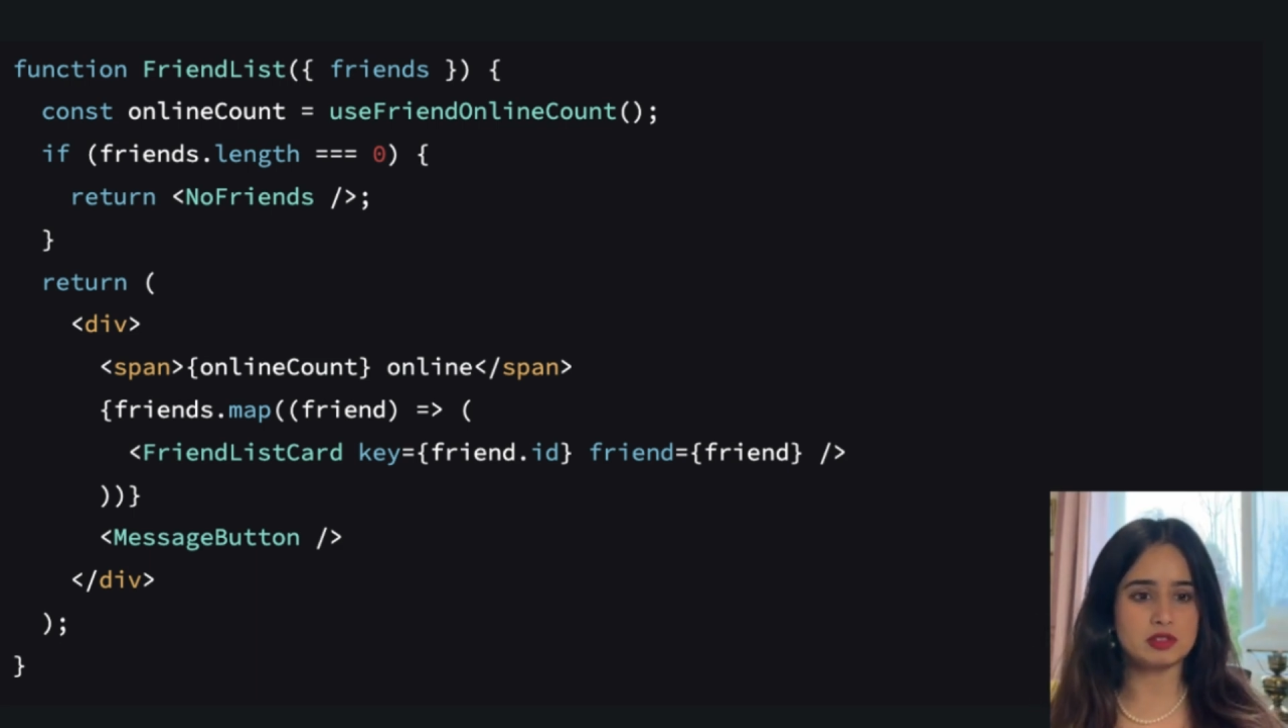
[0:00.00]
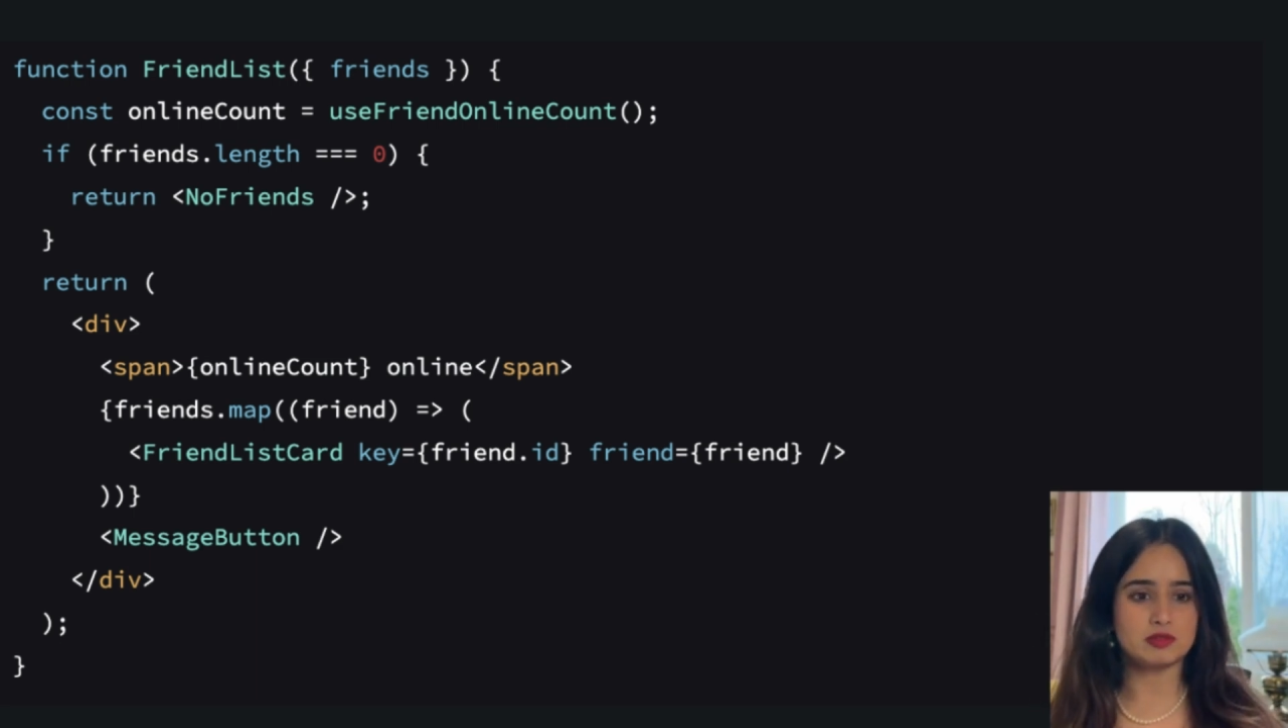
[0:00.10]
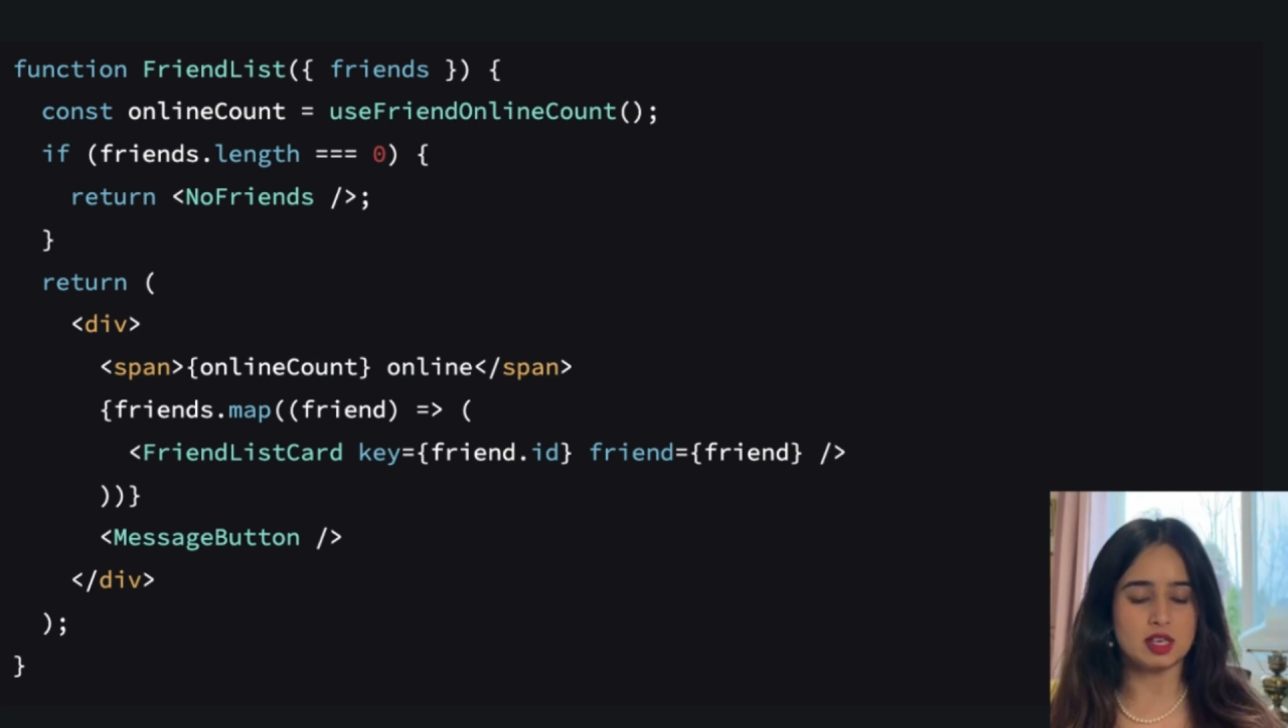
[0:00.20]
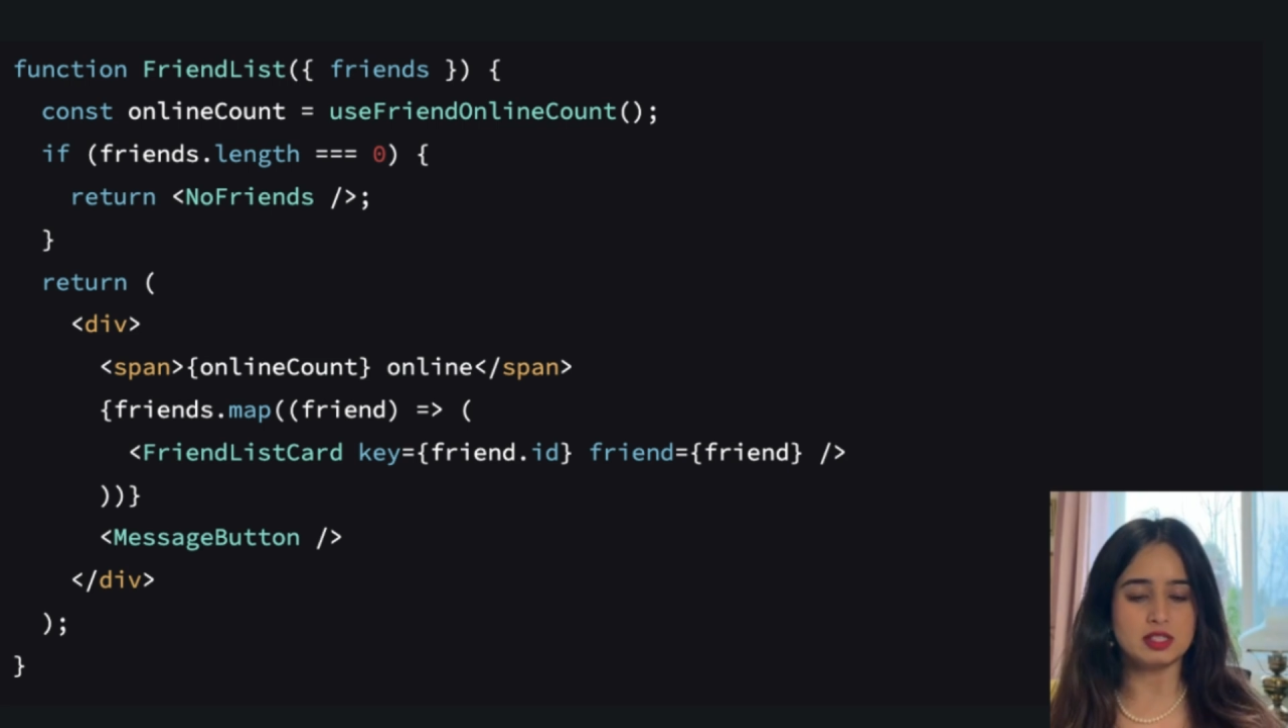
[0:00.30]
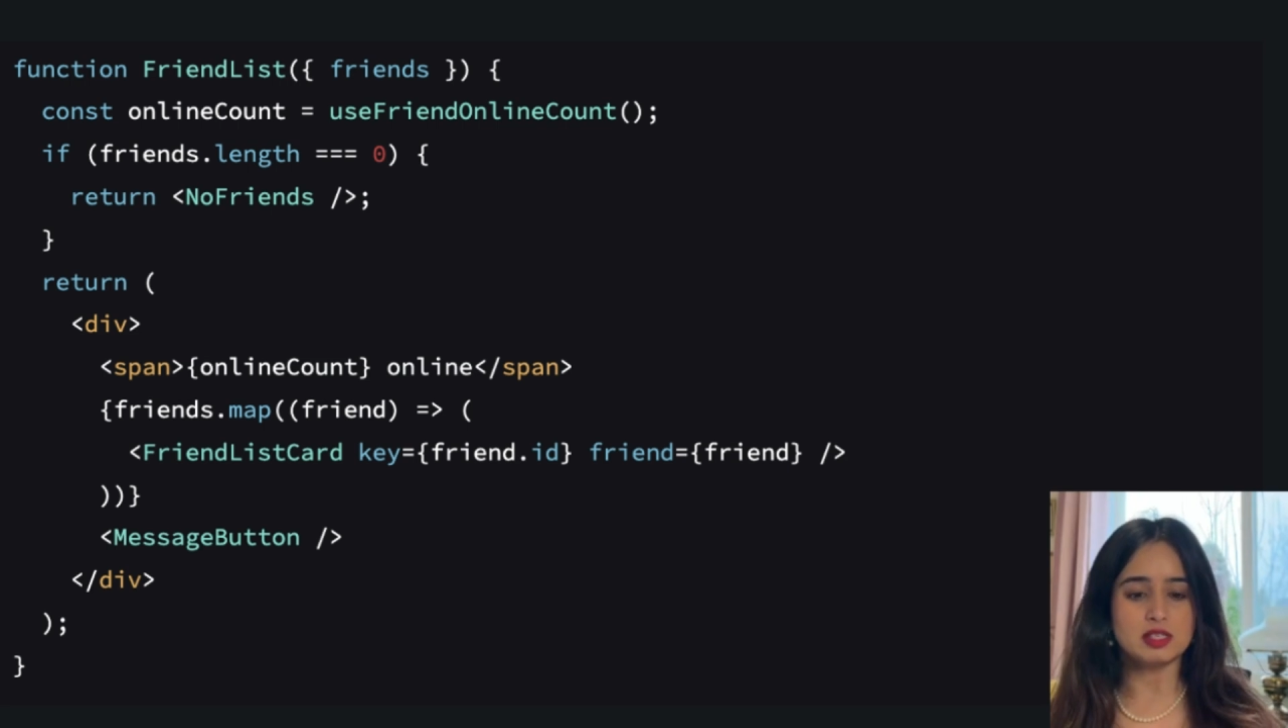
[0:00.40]

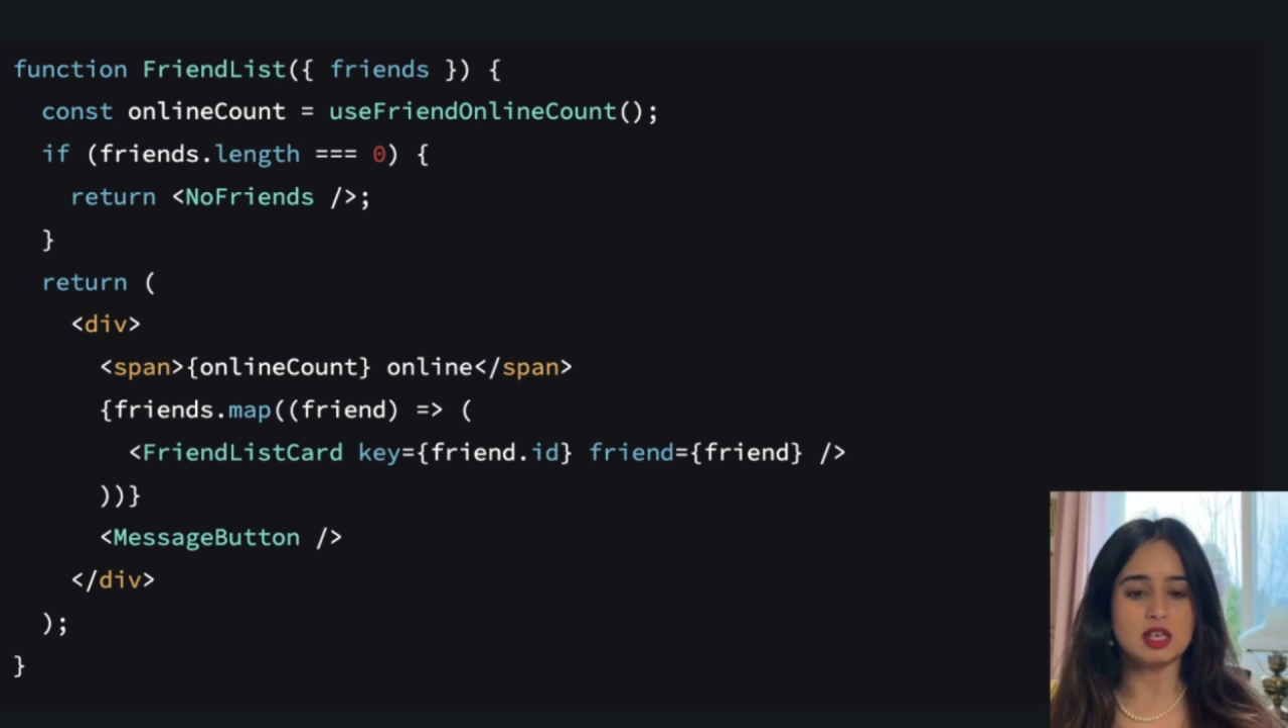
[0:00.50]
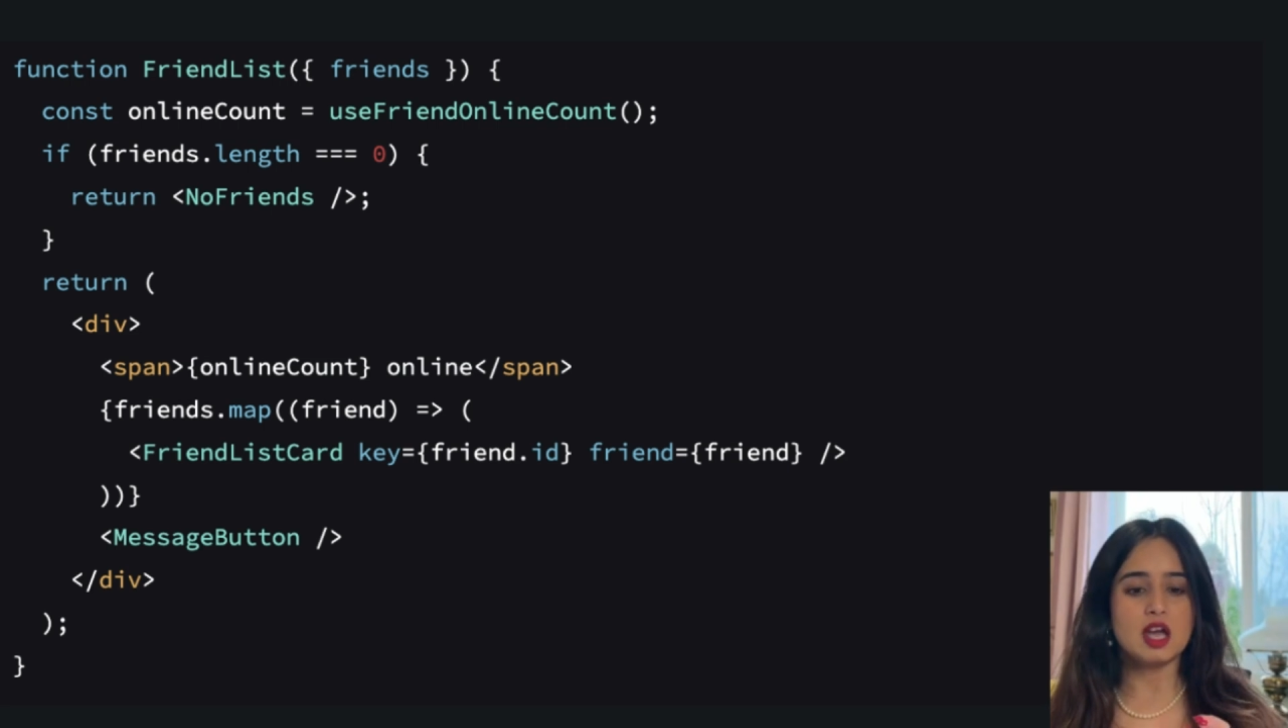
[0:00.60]
friends,